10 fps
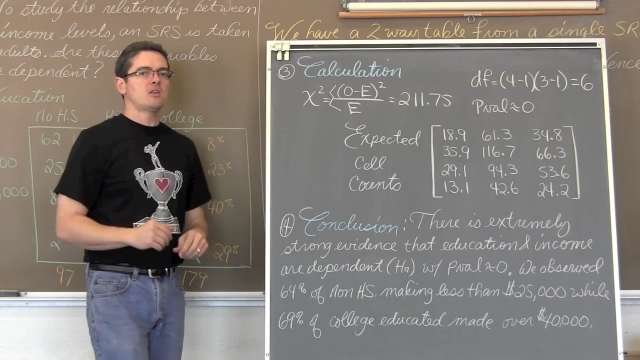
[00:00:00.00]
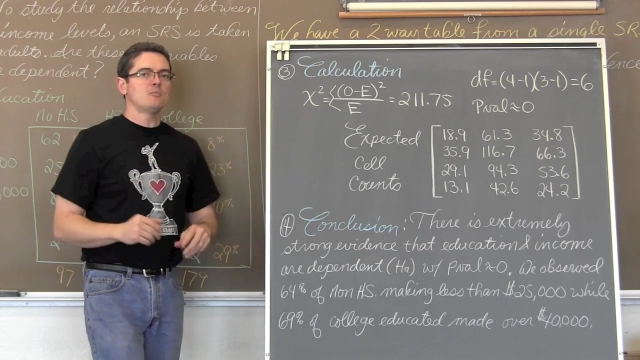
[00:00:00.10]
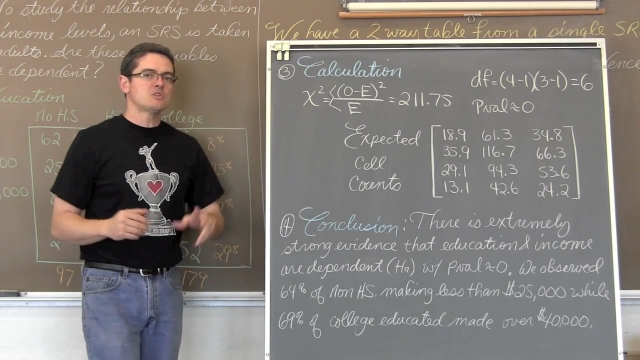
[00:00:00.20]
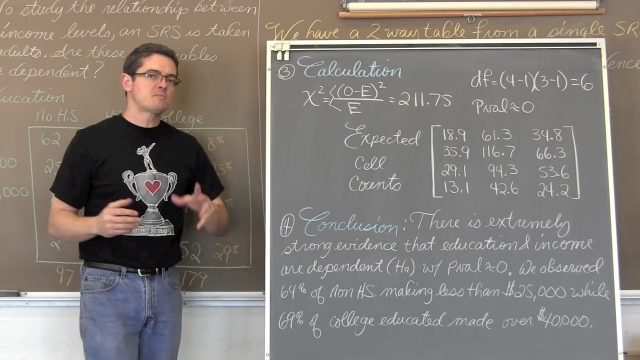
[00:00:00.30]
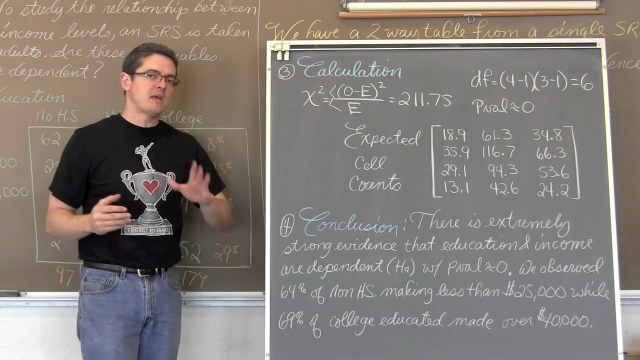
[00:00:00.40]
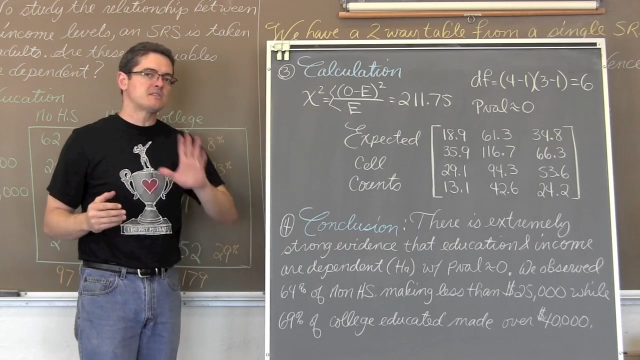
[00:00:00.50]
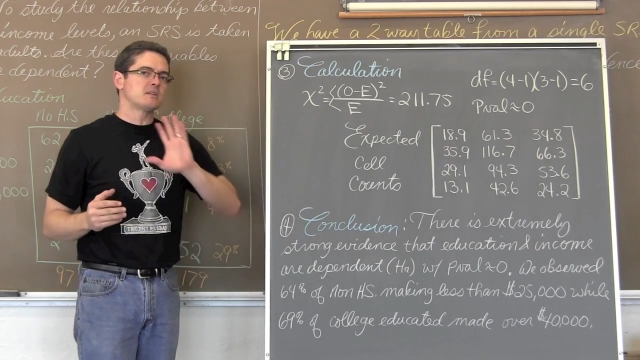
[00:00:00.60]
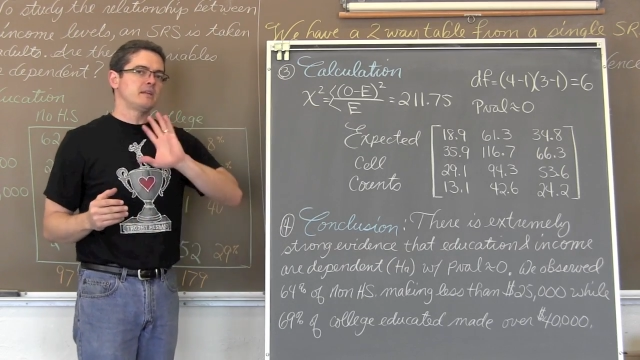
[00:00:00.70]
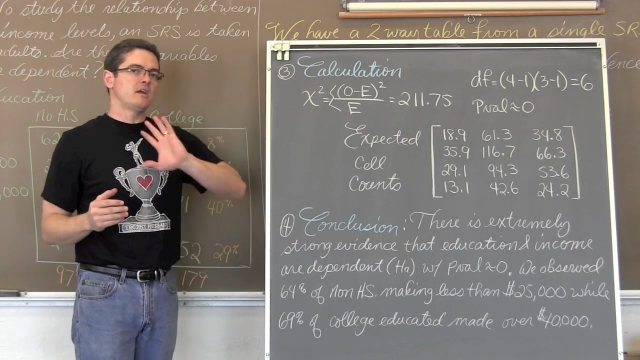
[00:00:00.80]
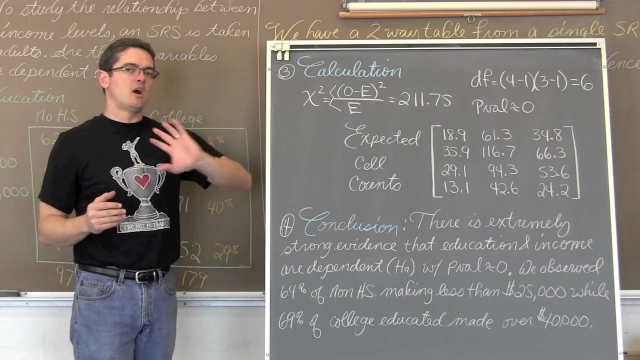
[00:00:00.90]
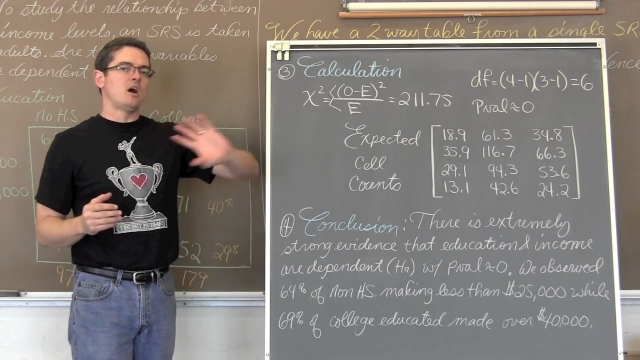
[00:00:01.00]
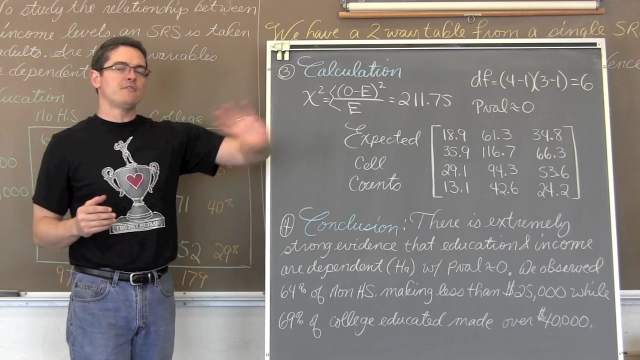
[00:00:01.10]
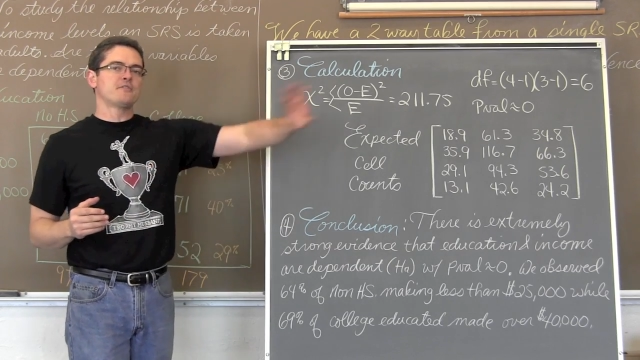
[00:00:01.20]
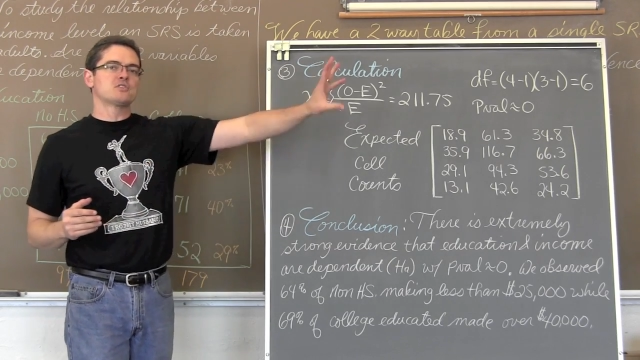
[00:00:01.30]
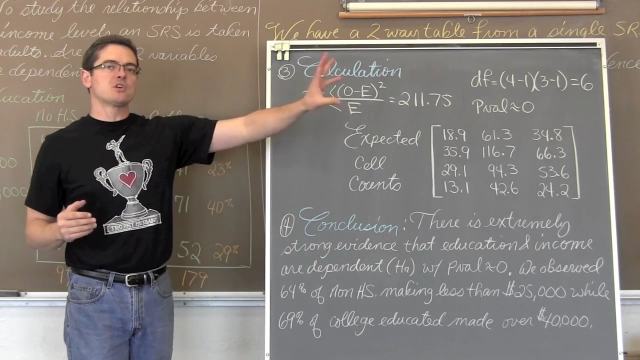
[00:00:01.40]
almost basically
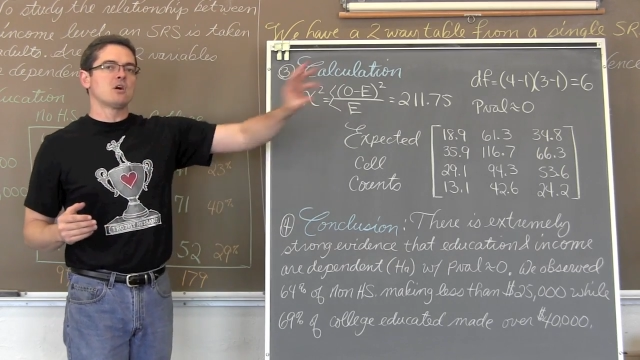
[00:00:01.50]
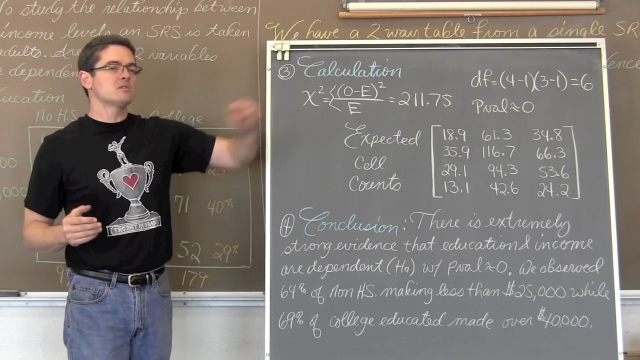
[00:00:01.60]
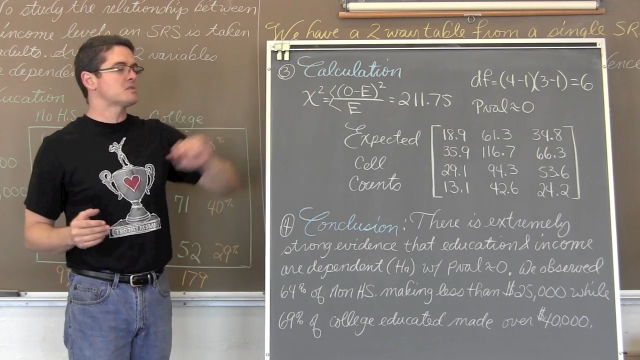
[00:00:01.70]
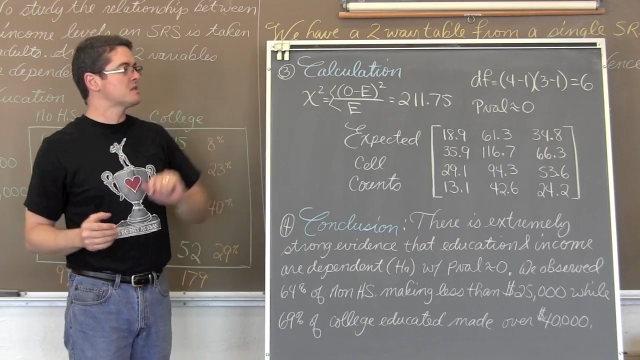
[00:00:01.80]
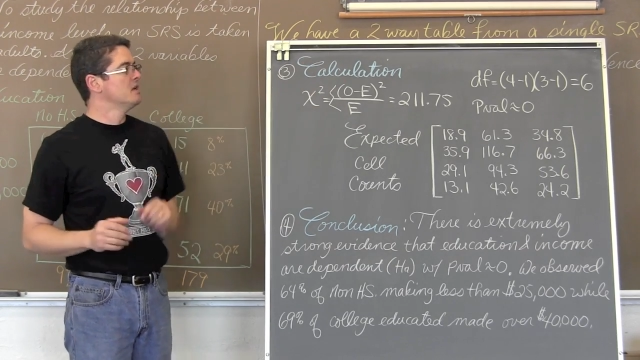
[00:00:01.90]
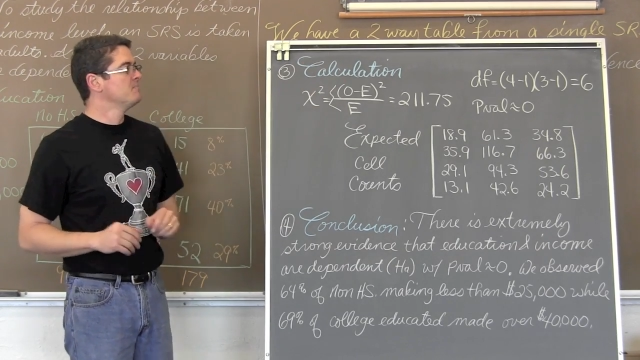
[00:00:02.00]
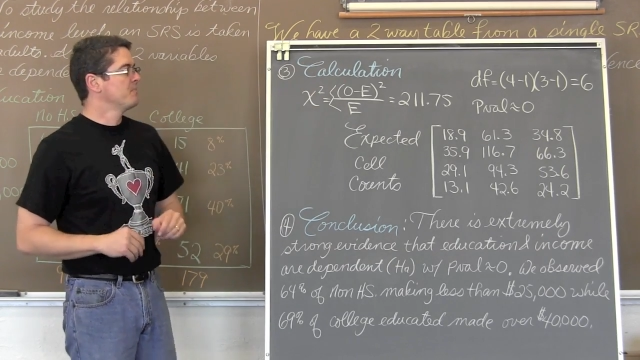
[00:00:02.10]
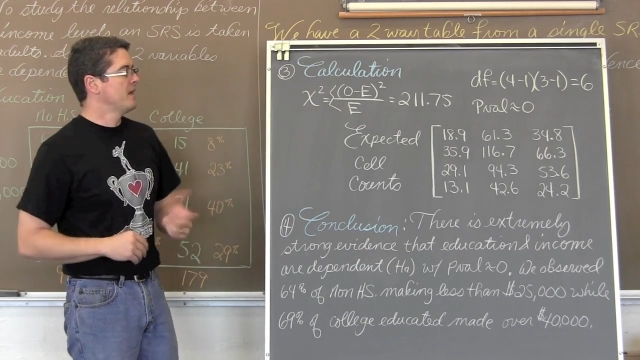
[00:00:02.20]
off the charts,